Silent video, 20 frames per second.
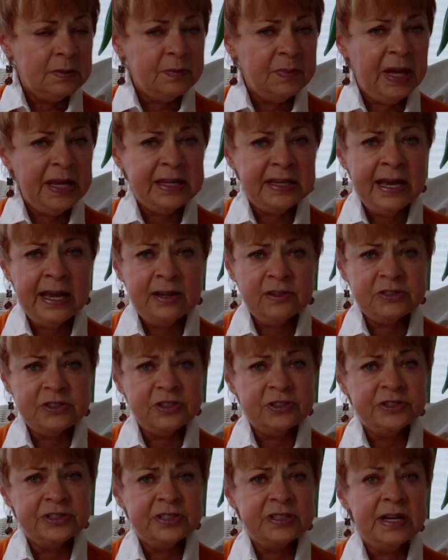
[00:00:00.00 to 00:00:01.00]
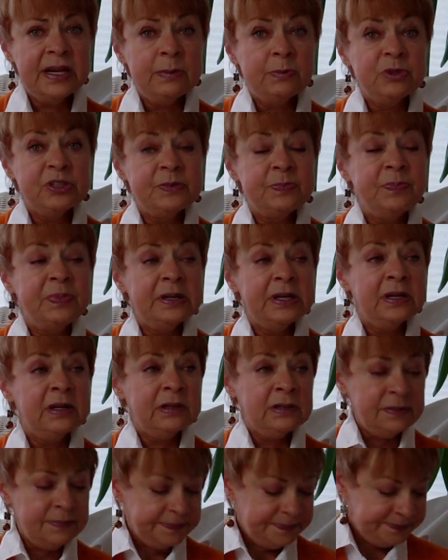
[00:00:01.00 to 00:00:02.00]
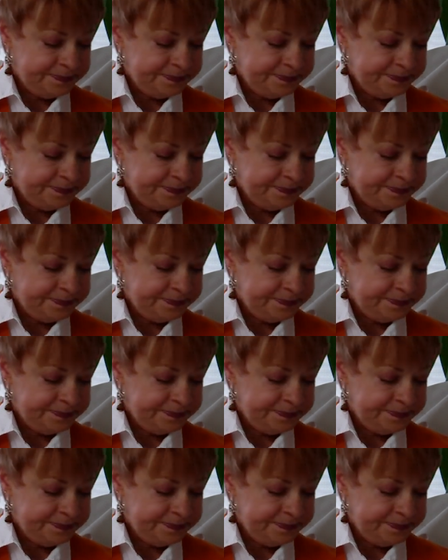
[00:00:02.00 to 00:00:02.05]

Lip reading: My counselor's name was Bill.